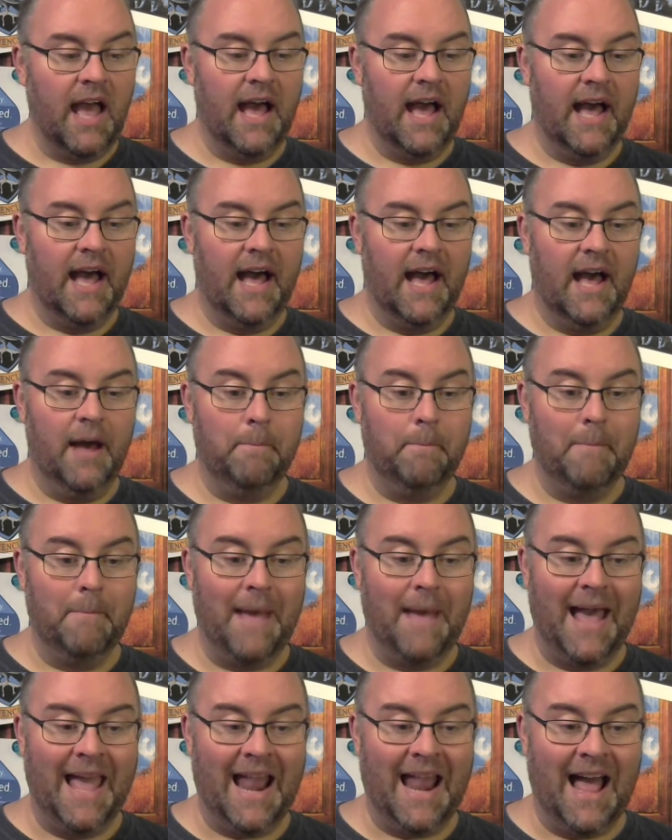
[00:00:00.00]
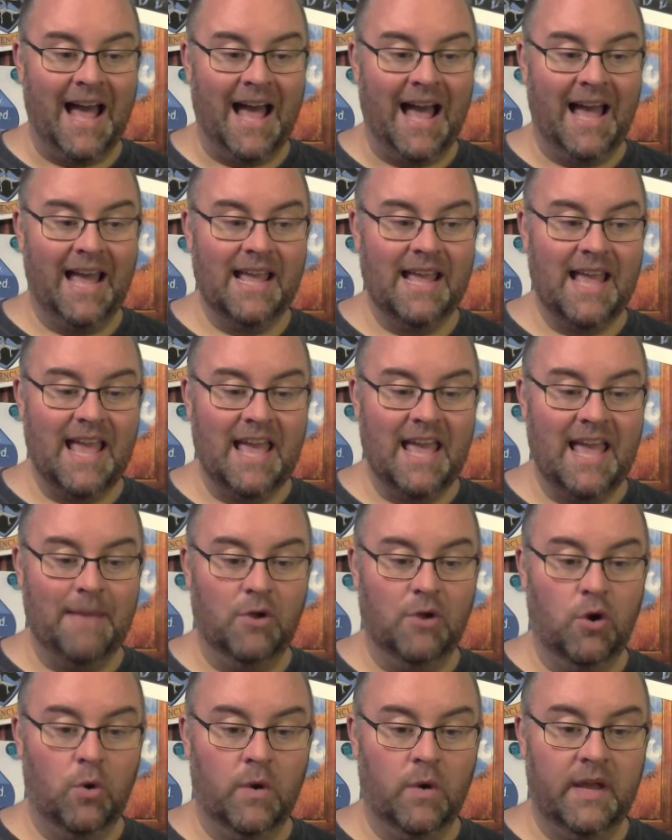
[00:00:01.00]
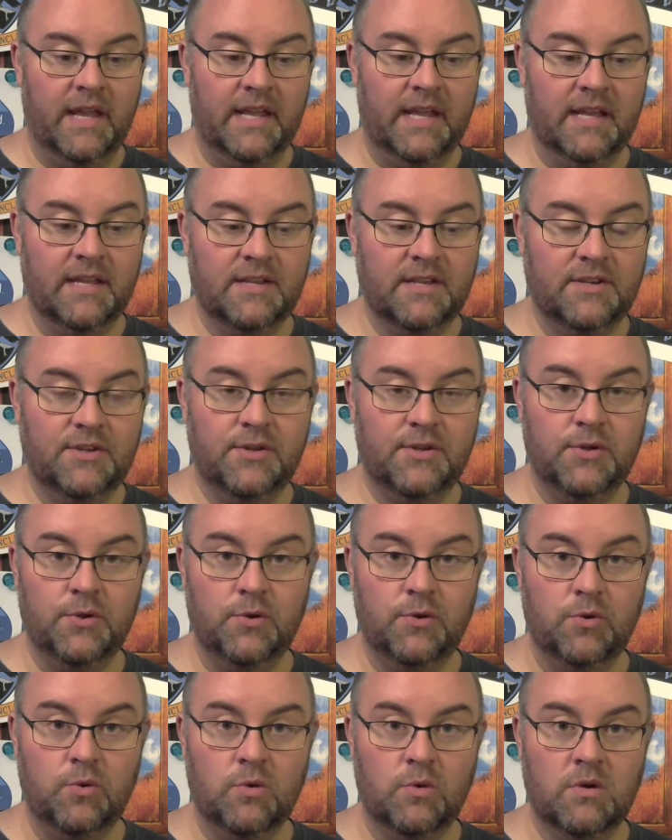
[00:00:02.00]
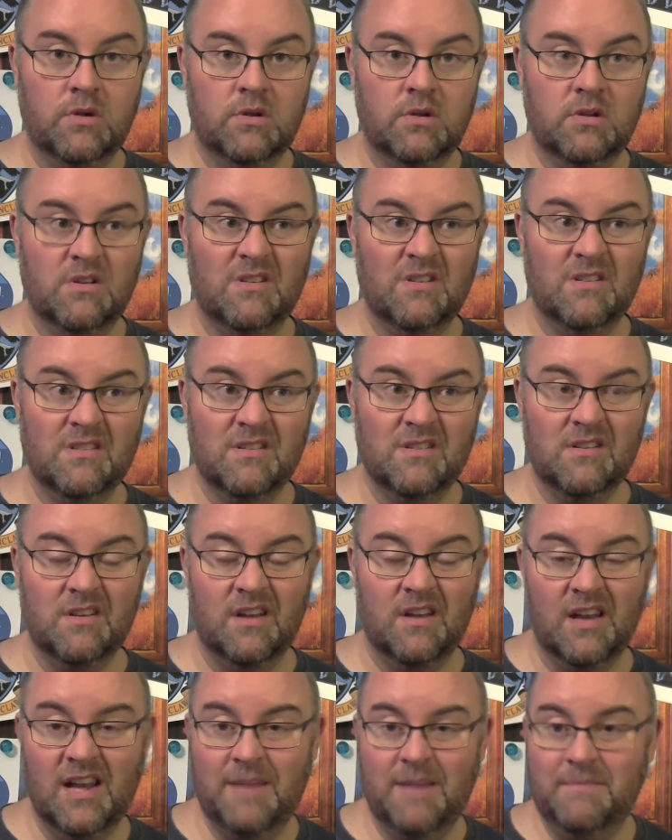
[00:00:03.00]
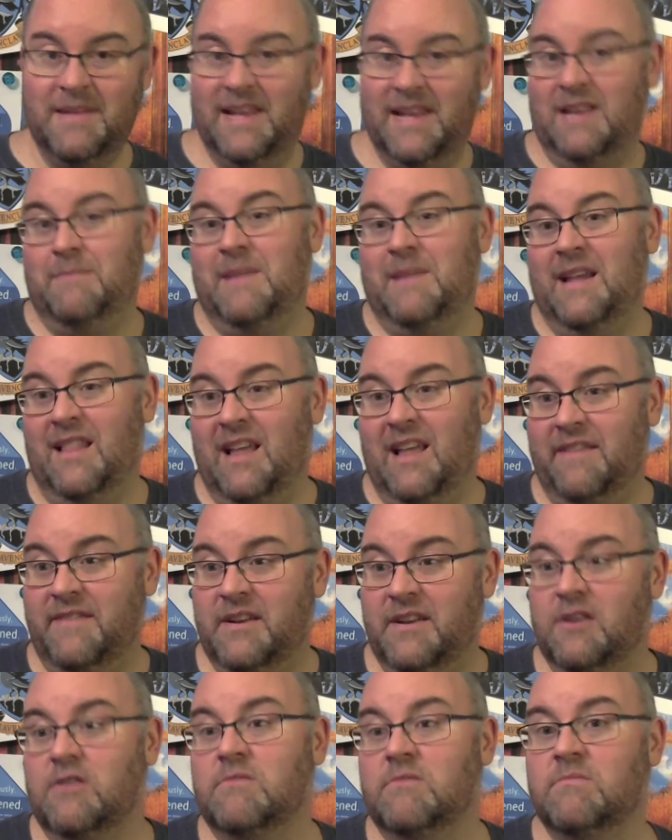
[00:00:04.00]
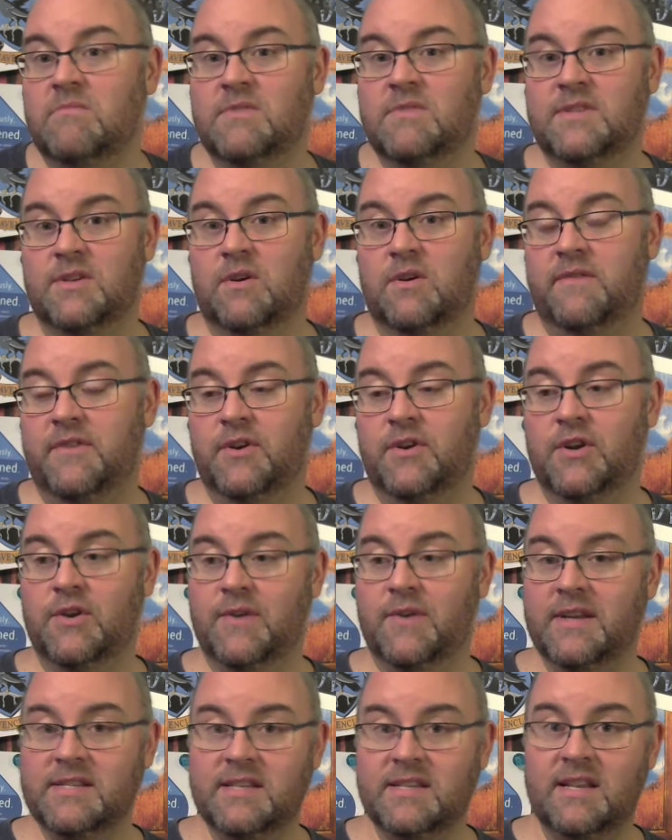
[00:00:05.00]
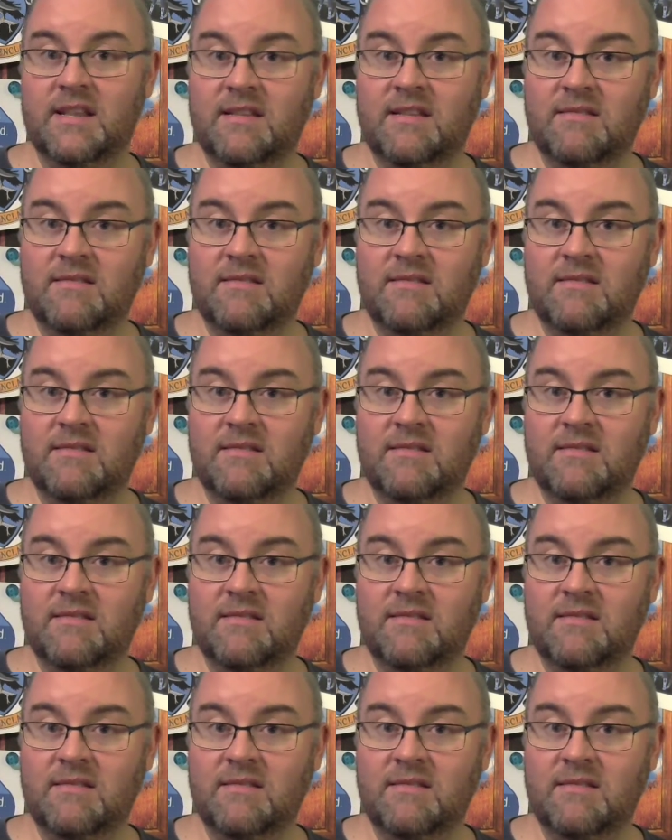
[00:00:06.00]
And I am going to update my life here. So if you're interested,